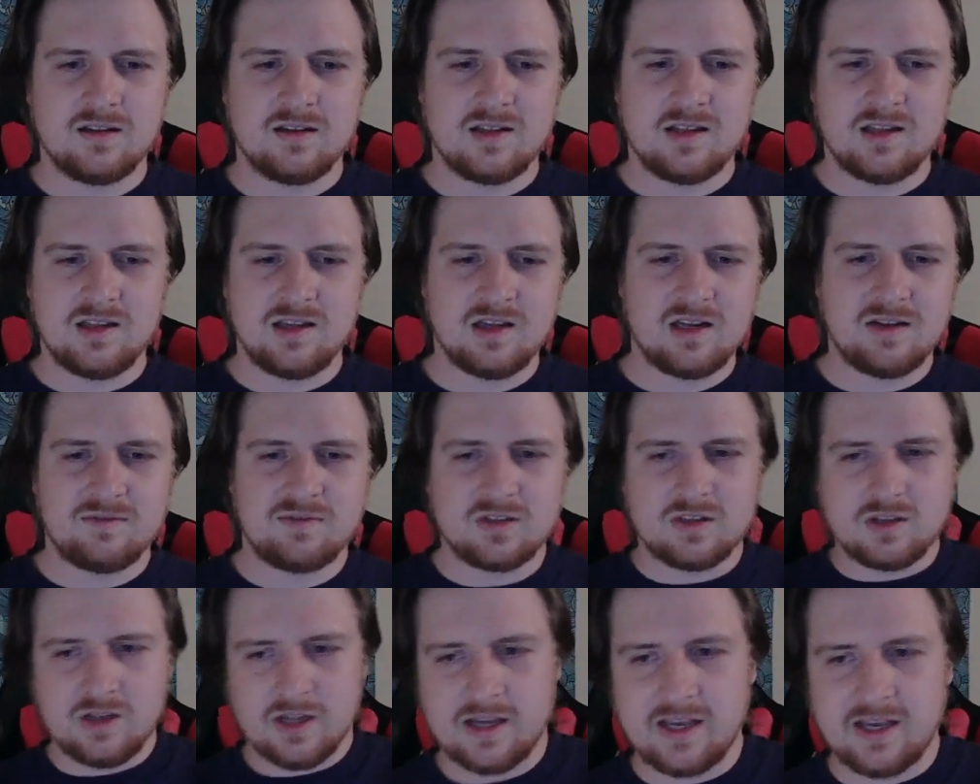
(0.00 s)
you'd have
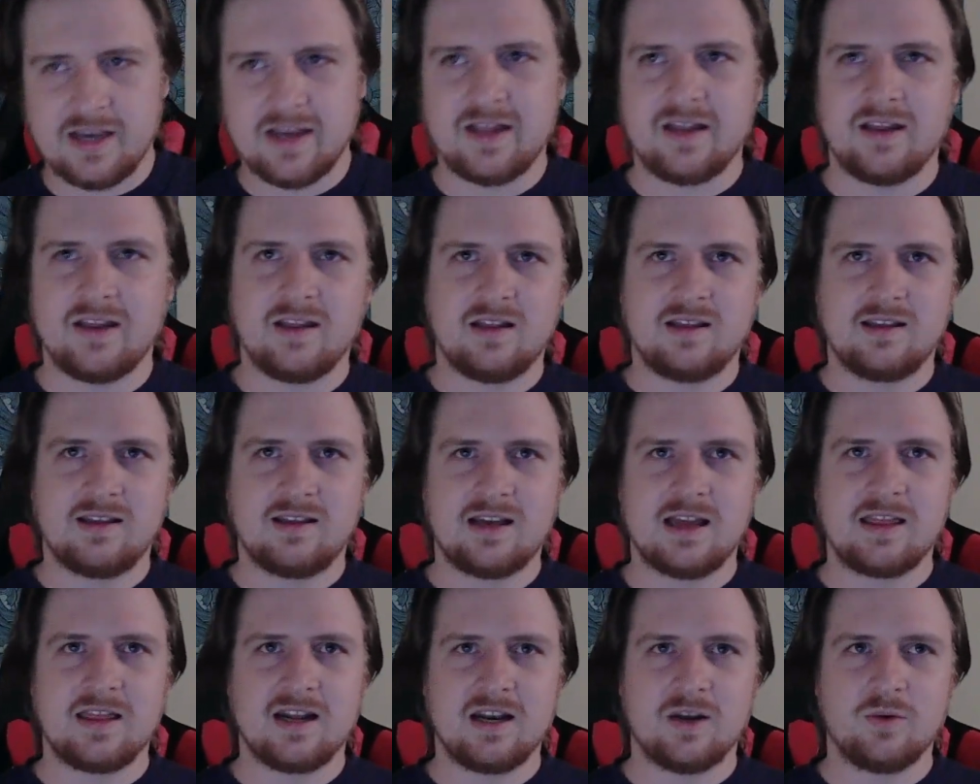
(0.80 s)
to click it,
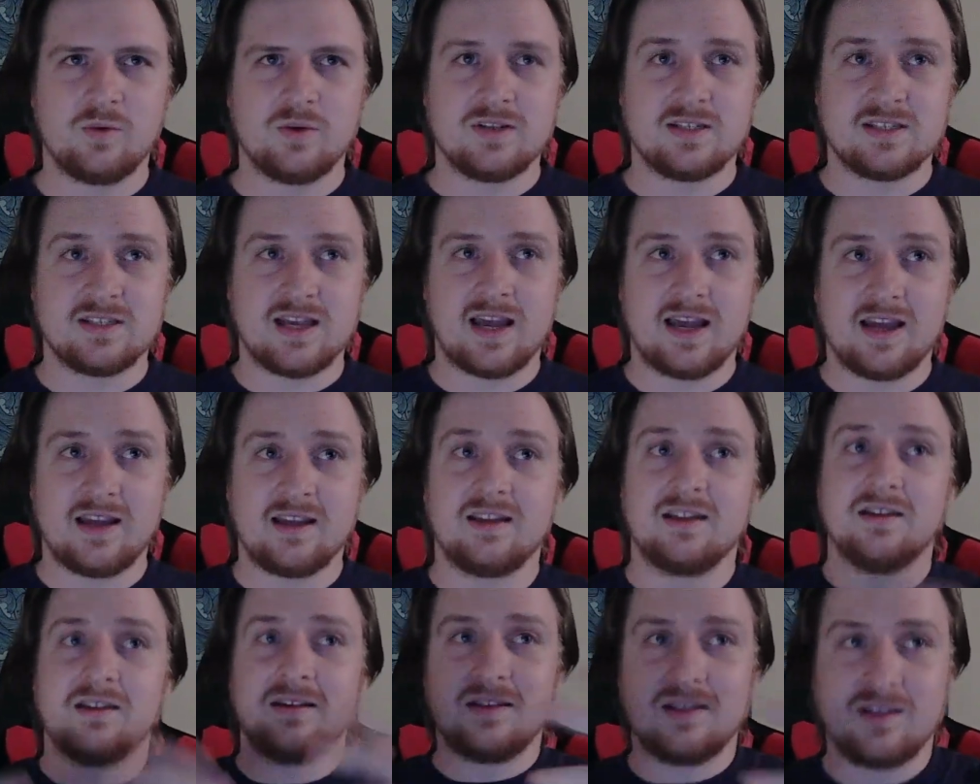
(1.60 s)
and then it would say,
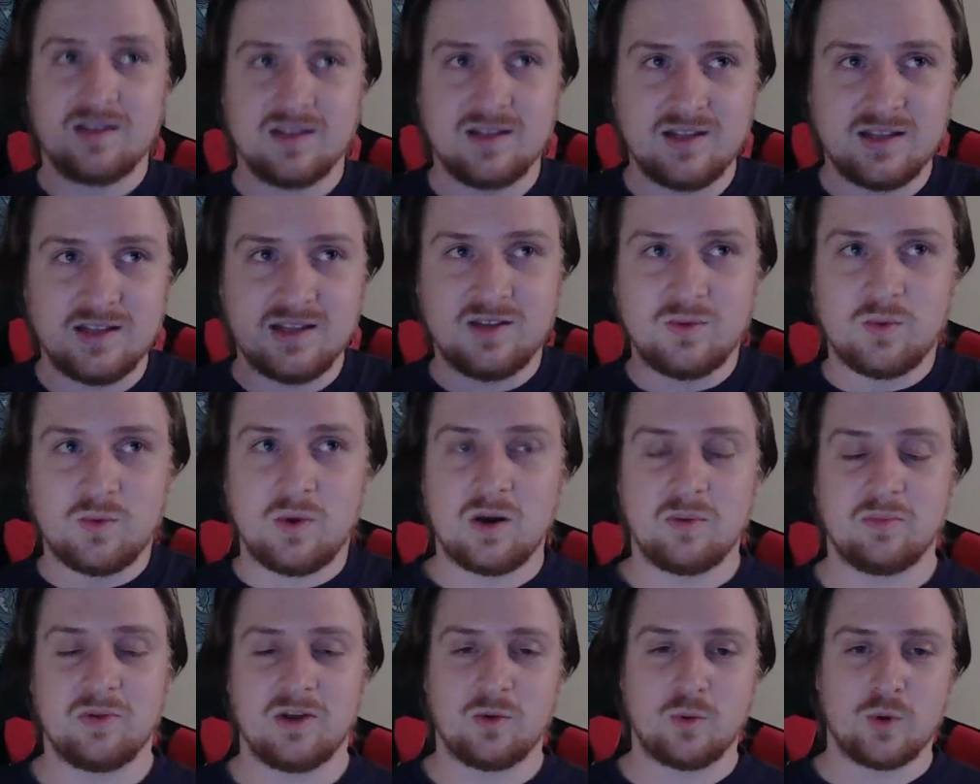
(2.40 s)
do you
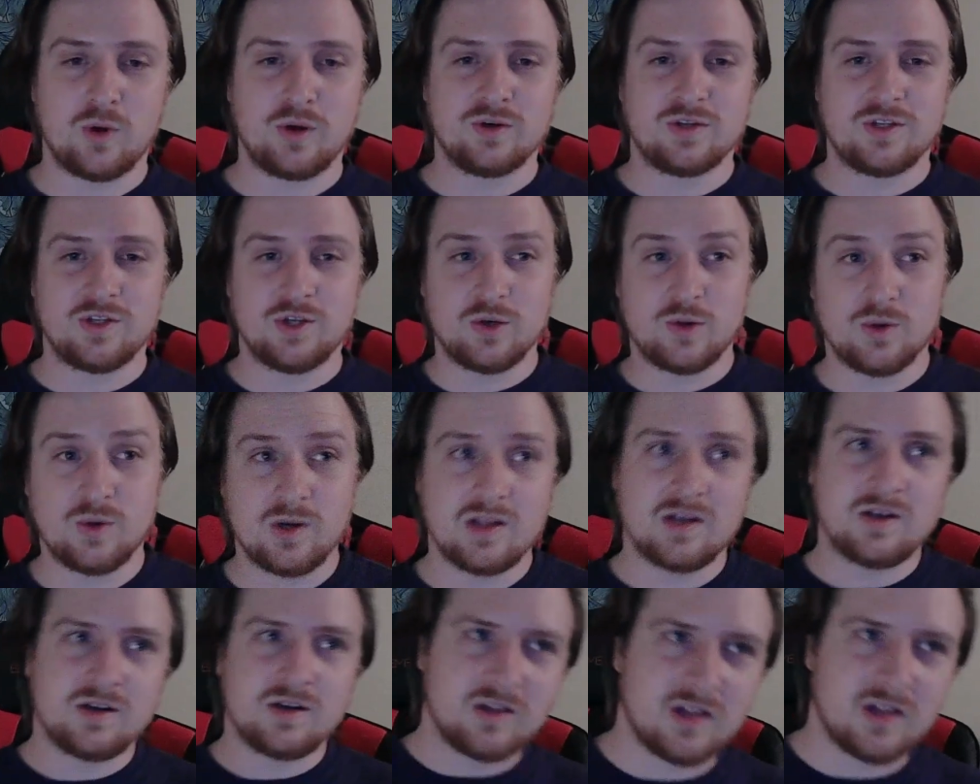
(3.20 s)
want to play 1 or 2? And
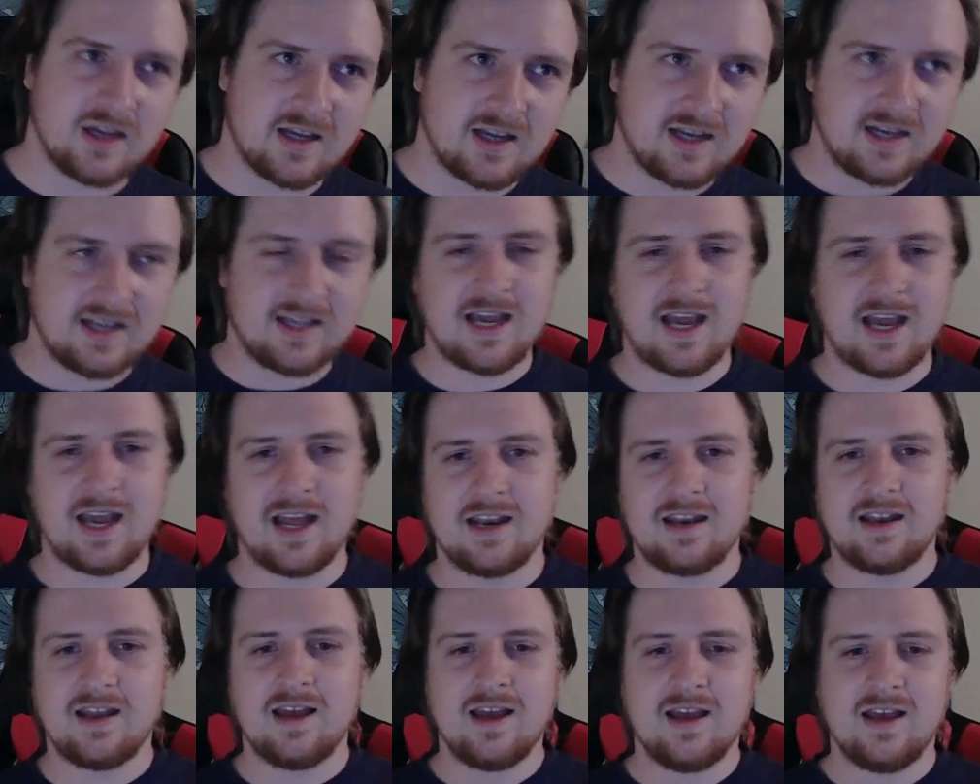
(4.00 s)
then you'd click it
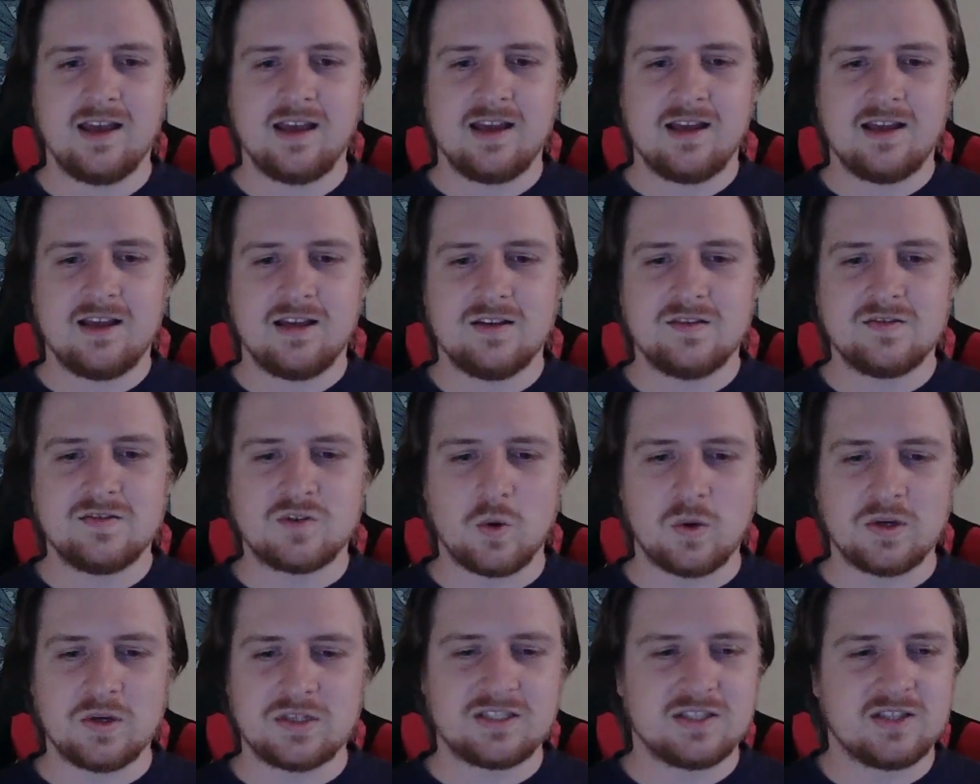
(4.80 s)
again.
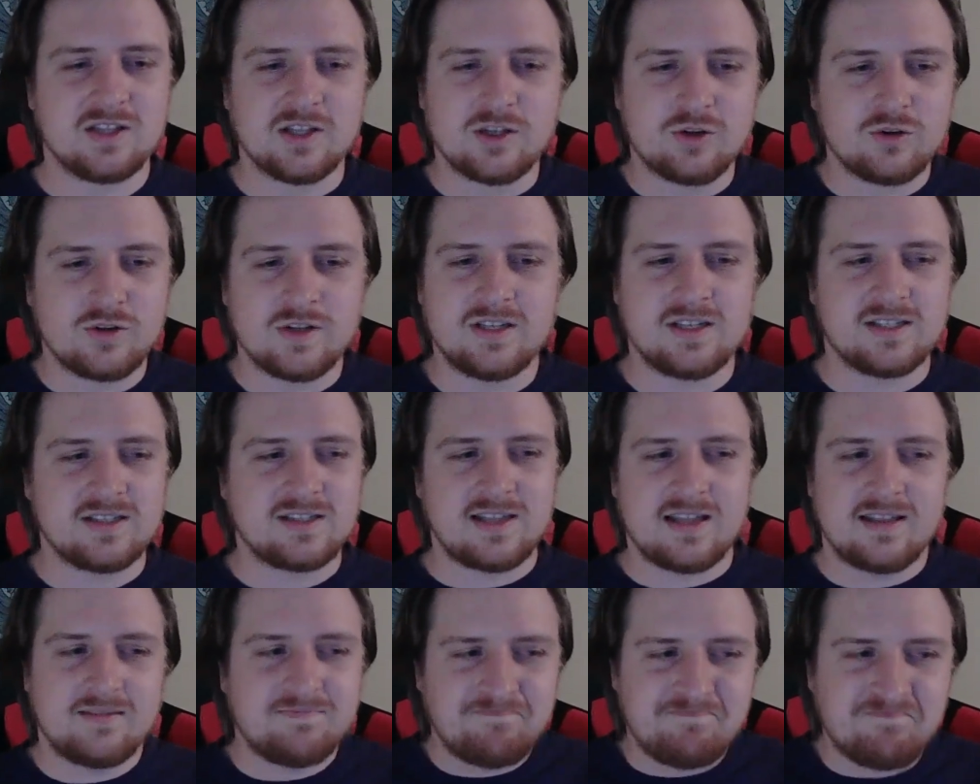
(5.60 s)
So it's literally
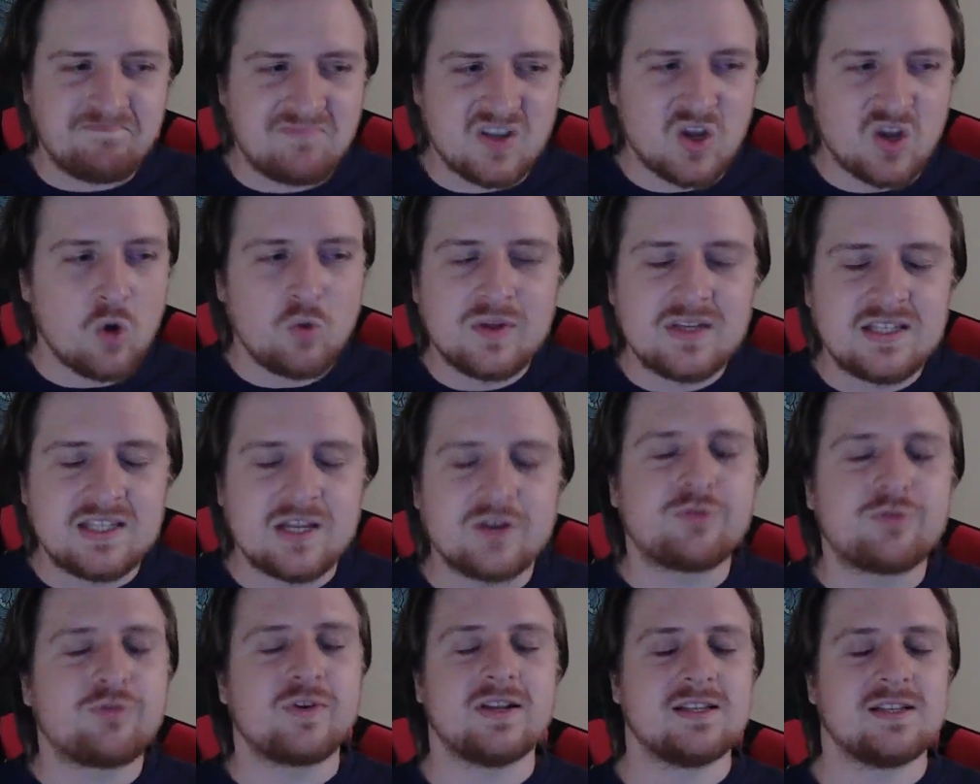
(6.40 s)
just the only
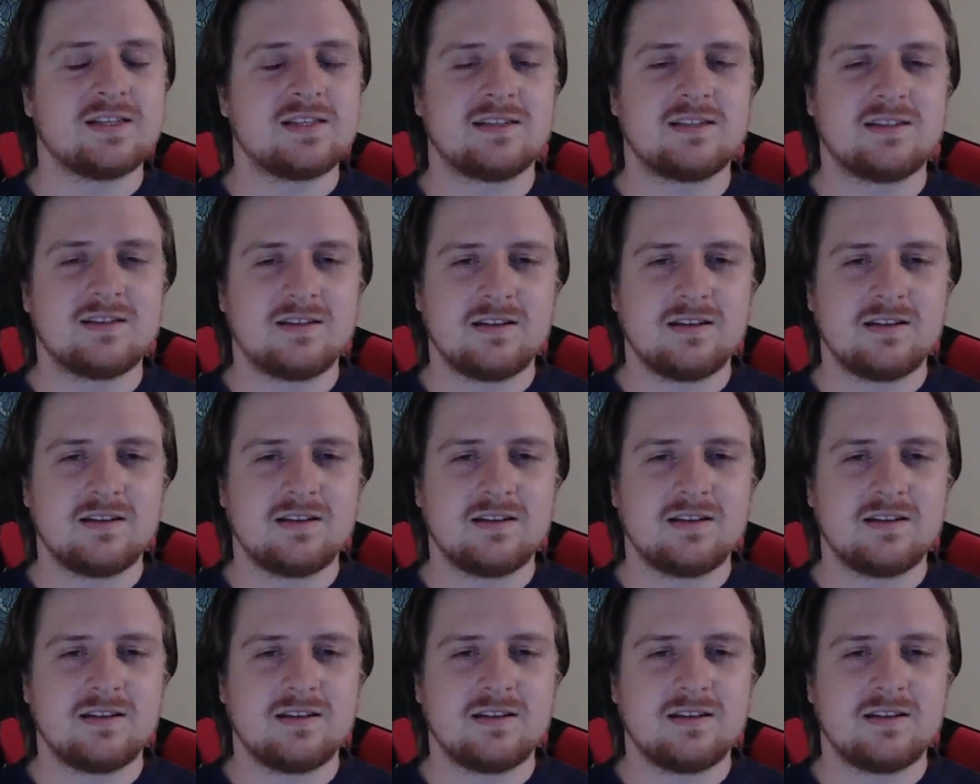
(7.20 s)
difference